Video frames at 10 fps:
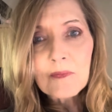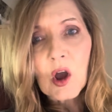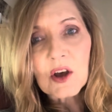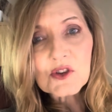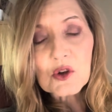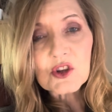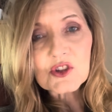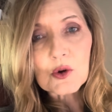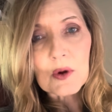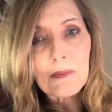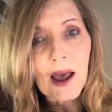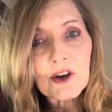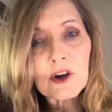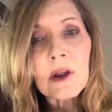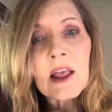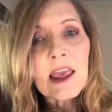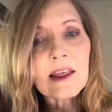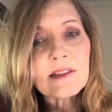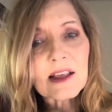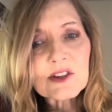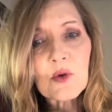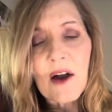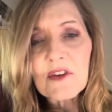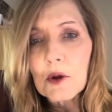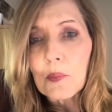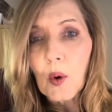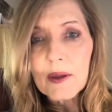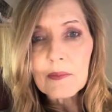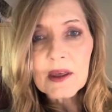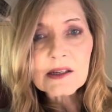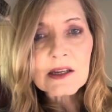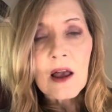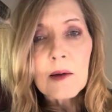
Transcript: Also, just a reminder, unless you have an appointment,